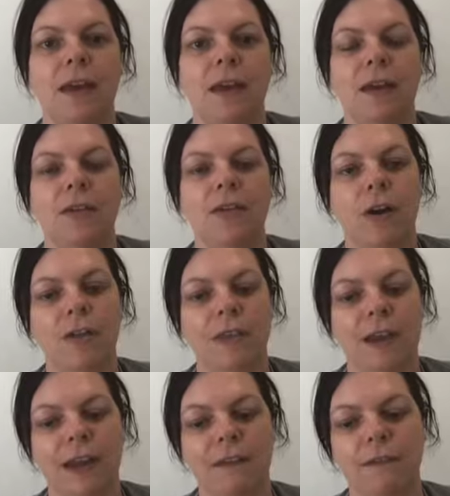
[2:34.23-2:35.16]
Note
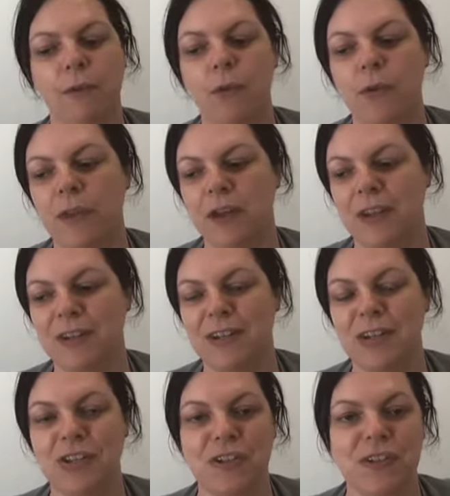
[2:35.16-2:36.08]
that if all the
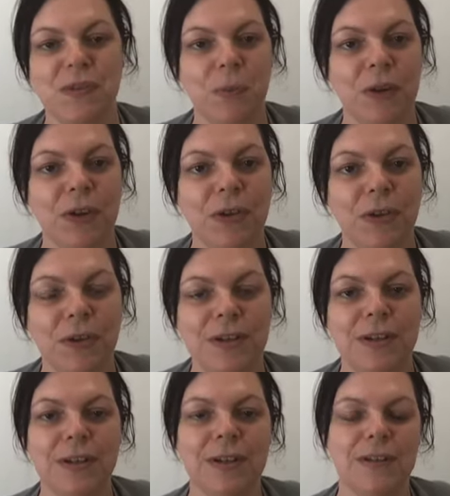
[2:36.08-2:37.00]
conditions were
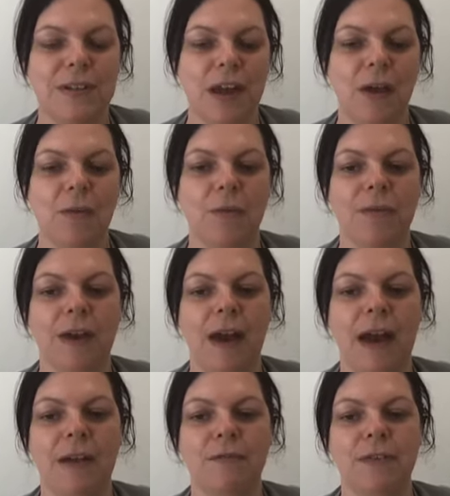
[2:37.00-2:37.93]
good, so
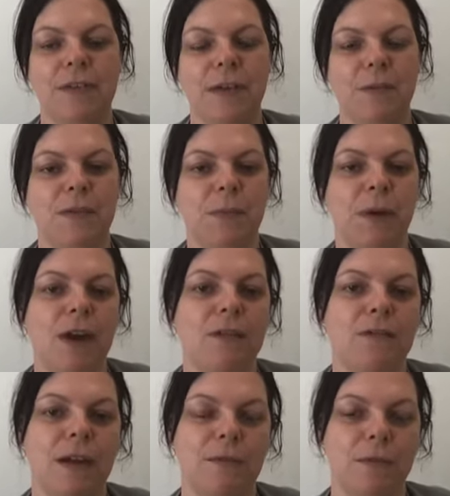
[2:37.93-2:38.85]
everything was
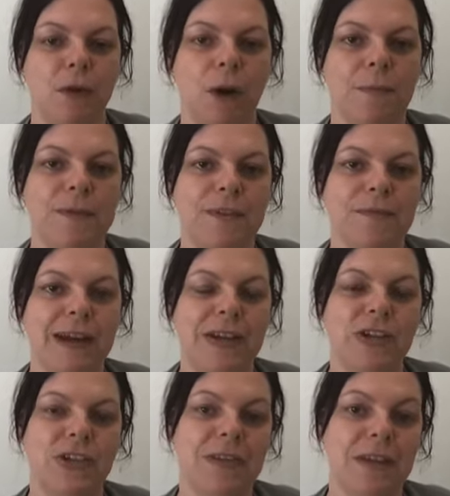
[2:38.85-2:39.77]
perfect for
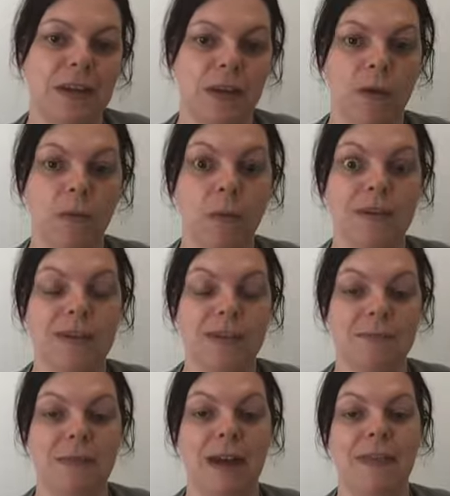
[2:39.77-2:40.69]
observation, then you want
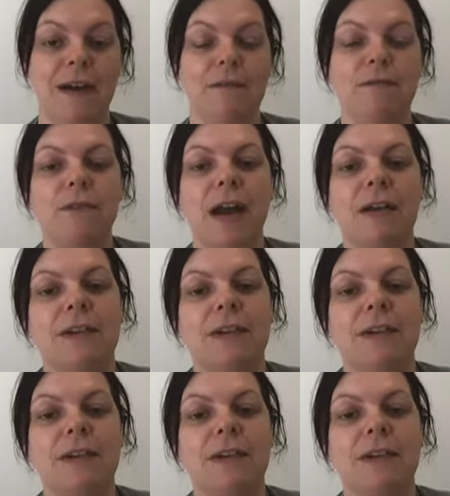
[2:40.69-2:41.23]
to make that very